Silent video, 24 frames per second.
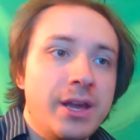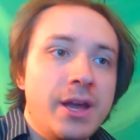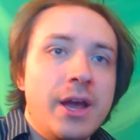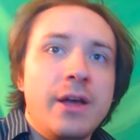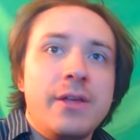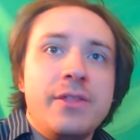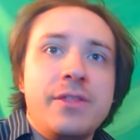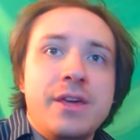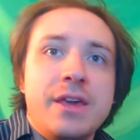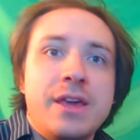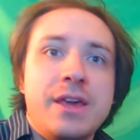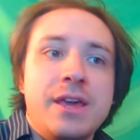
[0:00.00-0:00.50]

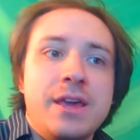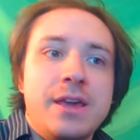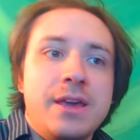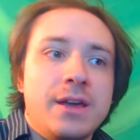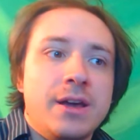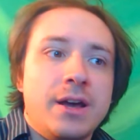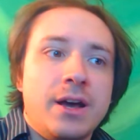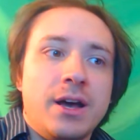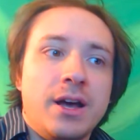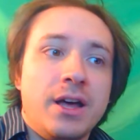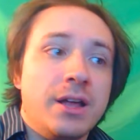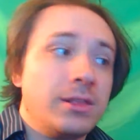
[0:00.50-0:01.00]
the
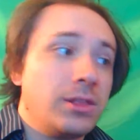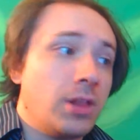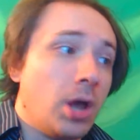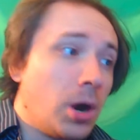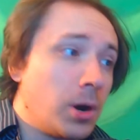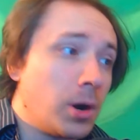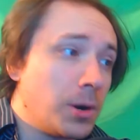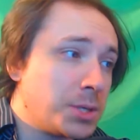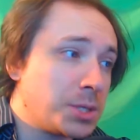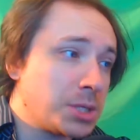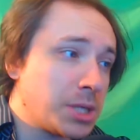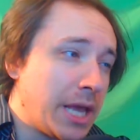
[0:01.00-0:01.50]

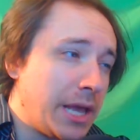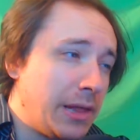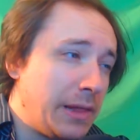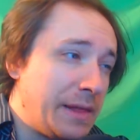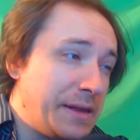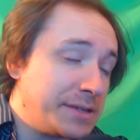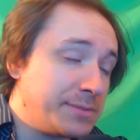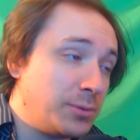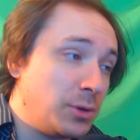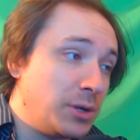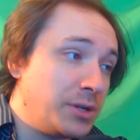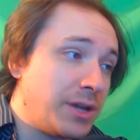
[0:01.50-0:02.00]
large-scale
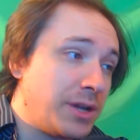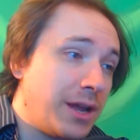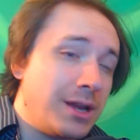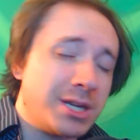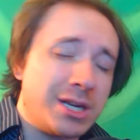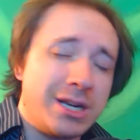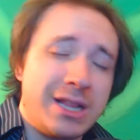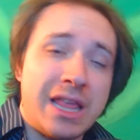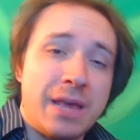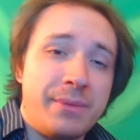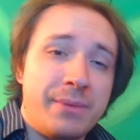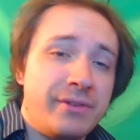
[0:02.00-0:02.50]
exploitation
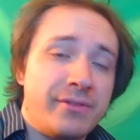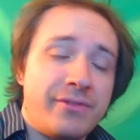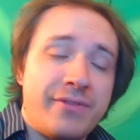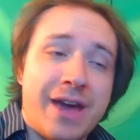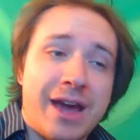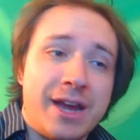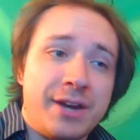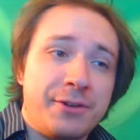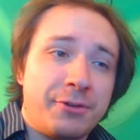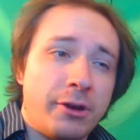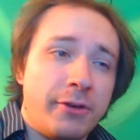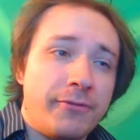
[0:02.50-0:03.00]
of them in
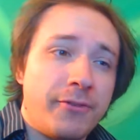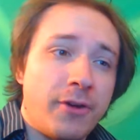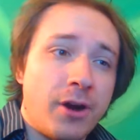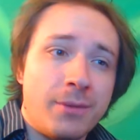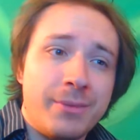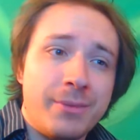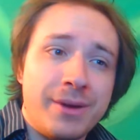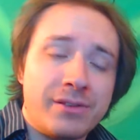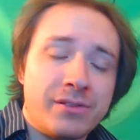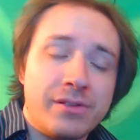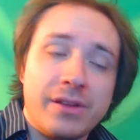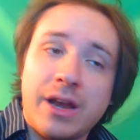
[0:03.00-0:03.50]
factory
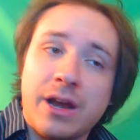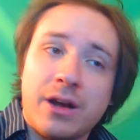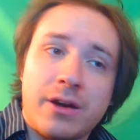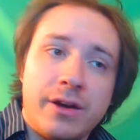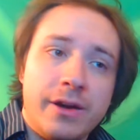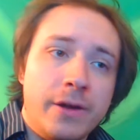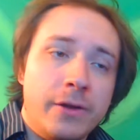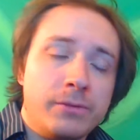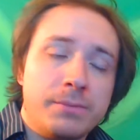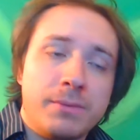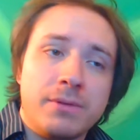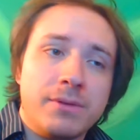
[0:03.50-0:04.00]
farming
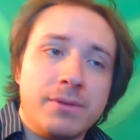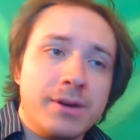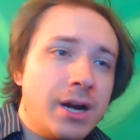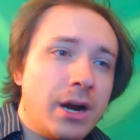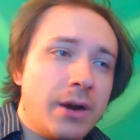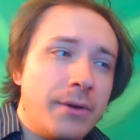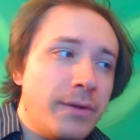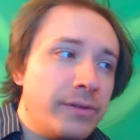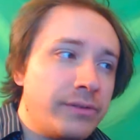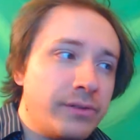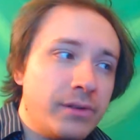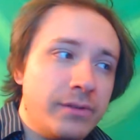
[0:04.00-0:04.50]
scenarios. But
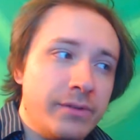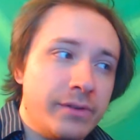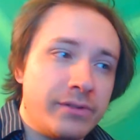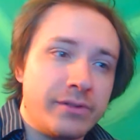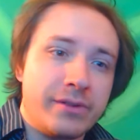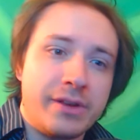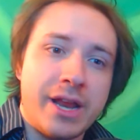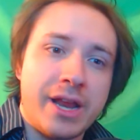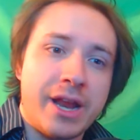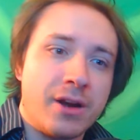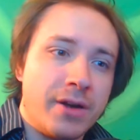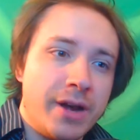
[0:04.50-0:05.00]
regardless of the
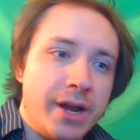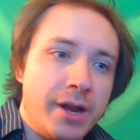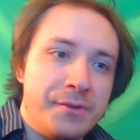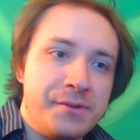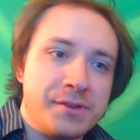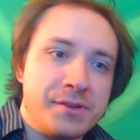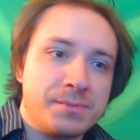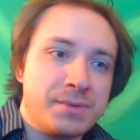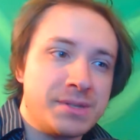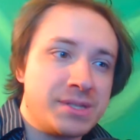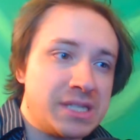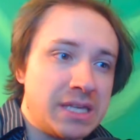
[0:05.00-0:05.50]
scenario, the
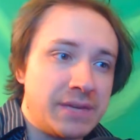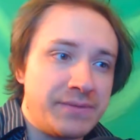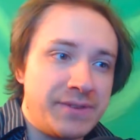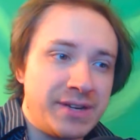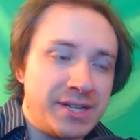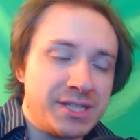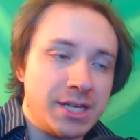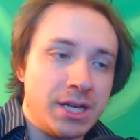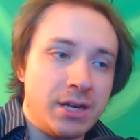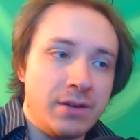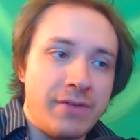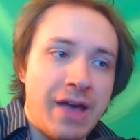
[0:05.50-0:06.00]

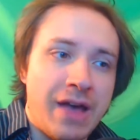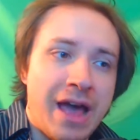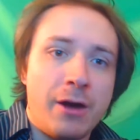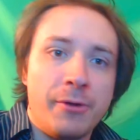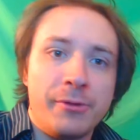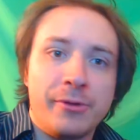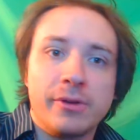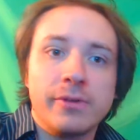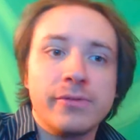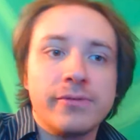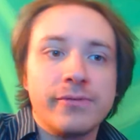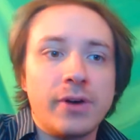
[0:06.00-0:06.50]
specifics of how
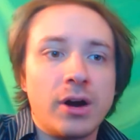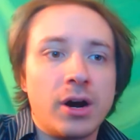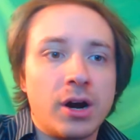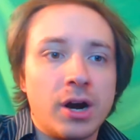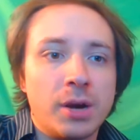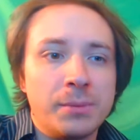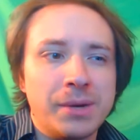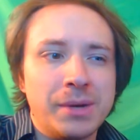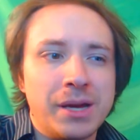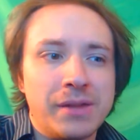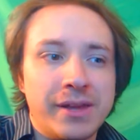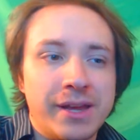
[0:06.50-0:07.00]
they're farmed,
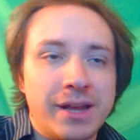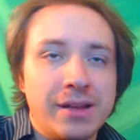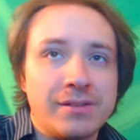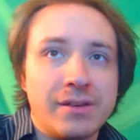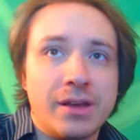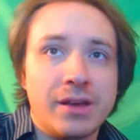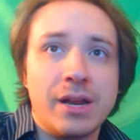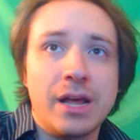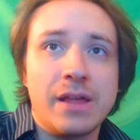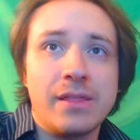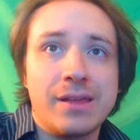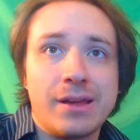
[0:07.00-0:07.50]
I think it's
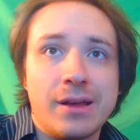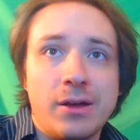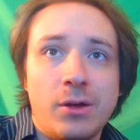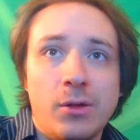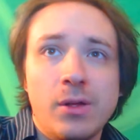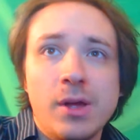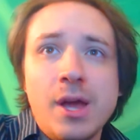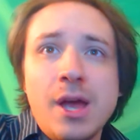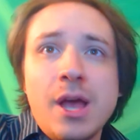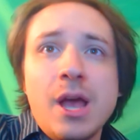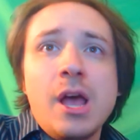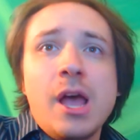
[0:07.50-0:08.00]
unethical.
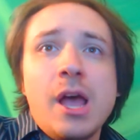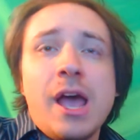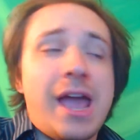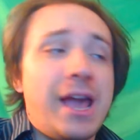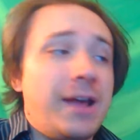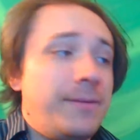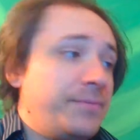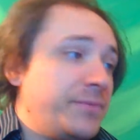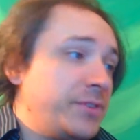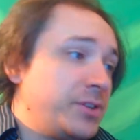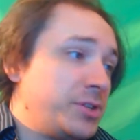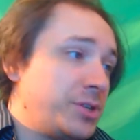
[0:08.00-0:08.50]

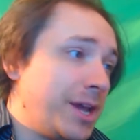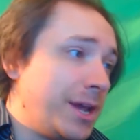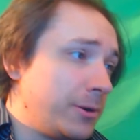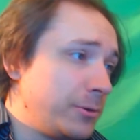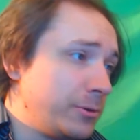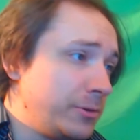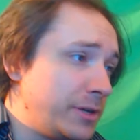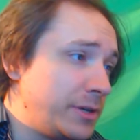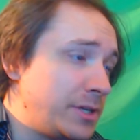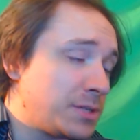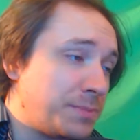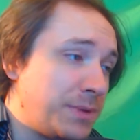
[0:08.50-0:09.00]
And
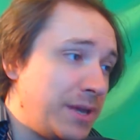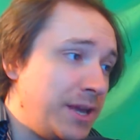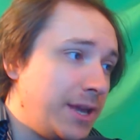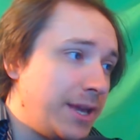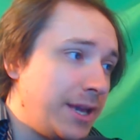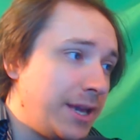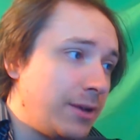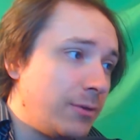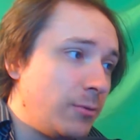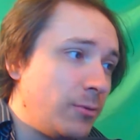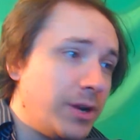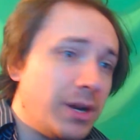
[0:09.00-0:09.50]
generally
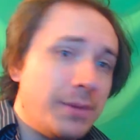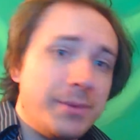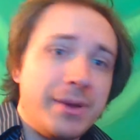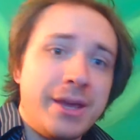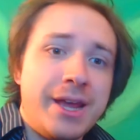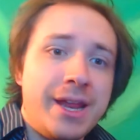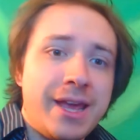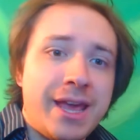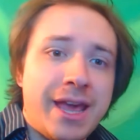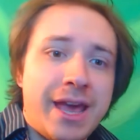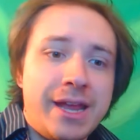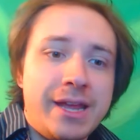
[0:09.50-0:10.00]
speaking, what I'm
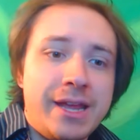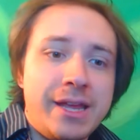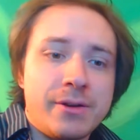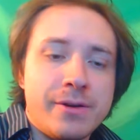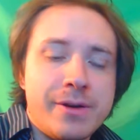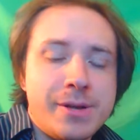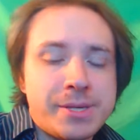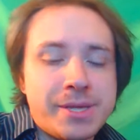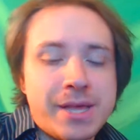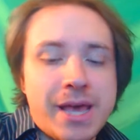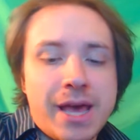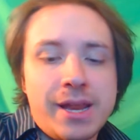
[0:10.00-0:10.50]
getting at here
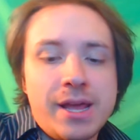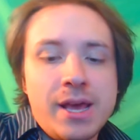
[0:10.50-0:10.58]
is that